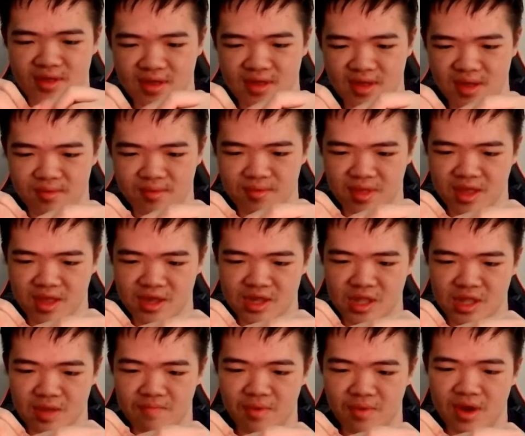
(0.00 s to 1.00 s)
It will
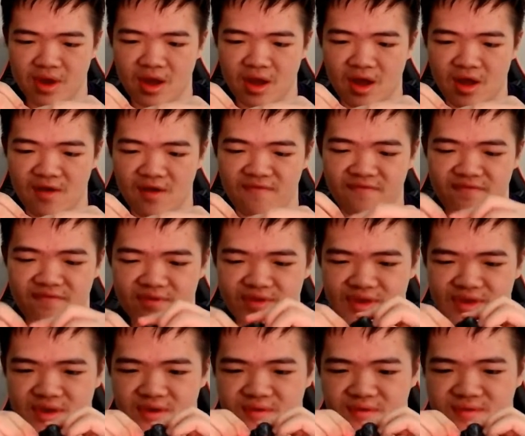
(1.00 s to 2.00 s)
easily break off.
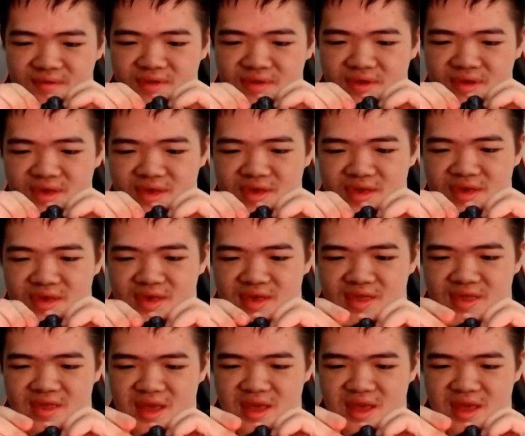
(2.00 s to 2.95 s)
So, yeah.